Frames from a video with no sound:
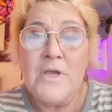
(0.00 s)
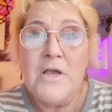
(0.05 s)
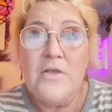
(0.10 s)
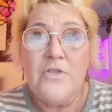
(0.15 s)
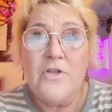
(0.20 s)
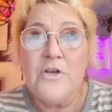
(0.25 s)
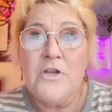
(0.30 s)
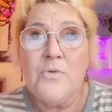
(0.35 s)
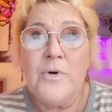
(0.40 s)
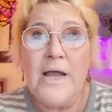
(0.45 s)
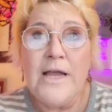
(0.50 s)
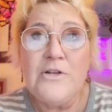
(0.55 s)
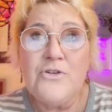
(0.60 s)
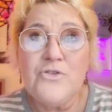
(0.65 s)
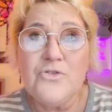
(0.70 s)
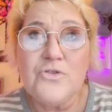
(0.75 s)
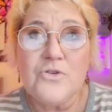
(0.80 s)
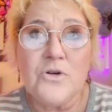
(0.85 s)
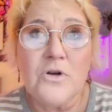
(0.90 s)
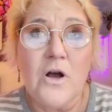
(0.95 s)
The new
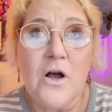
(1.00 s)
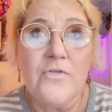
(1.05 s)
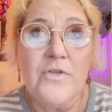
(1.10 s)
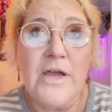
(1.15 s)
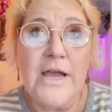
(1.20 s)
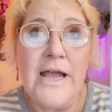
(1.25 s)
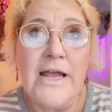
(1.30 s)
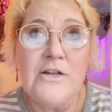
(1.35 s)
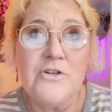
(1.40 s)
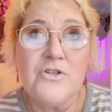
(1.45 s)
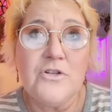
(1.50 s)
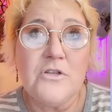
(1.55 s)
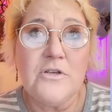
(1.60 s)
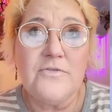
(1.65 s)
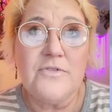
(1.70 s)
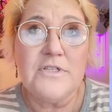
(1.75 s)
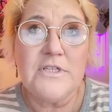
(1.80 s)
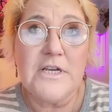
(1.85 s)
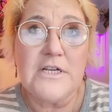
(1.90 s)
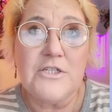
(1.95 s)
angels are called the Angel of
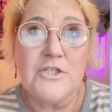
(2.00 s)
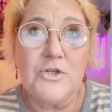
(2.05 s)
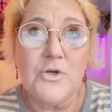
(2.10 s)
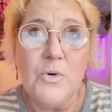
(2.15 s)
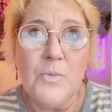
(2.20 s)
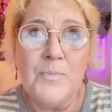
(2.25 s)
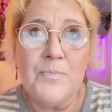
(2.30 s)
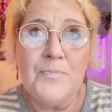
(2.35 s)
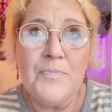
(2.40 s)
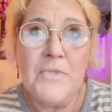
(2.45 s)
Zedu.